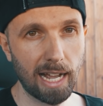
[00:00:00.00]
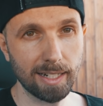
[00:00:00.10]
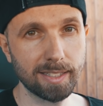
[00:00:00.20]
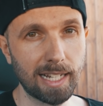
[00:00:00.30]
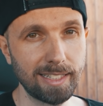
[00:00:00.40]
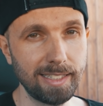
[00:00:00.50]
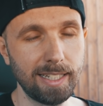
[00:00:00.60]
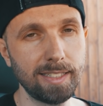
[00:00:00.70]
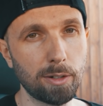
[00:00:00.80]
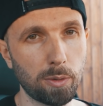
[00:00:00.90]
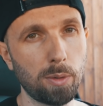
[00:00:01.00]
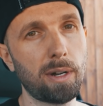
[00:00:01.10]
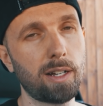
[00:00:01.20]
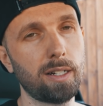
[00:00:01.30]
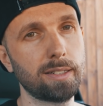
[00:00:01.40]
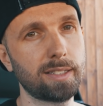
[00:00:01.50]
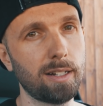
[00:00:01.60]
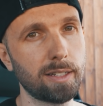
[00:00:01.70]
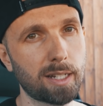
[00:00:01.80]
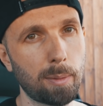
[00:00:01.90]
Alex has actually detailed all my cars the
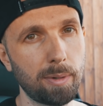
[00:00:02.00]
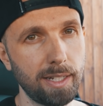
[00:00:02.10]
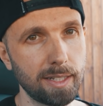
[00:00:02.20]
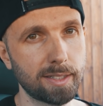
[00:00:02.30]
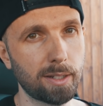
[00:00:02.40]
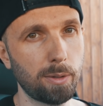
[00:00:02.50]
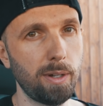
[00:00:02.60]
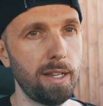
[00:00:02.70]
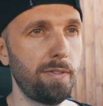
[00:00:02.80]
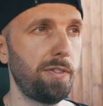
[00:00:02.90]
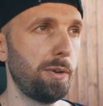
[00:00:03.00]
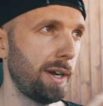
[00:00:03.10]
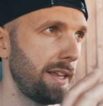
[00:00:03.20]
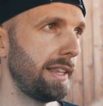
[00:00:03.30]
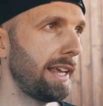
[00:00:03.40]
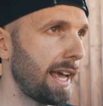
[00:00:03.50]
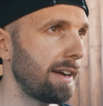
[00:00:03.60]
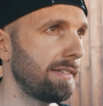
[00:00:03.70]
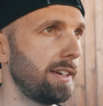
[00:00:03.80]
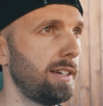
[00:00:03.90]
last couple of years, so if you're in the
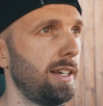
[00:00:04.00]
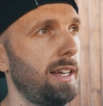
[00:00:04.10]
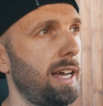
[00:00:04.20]
area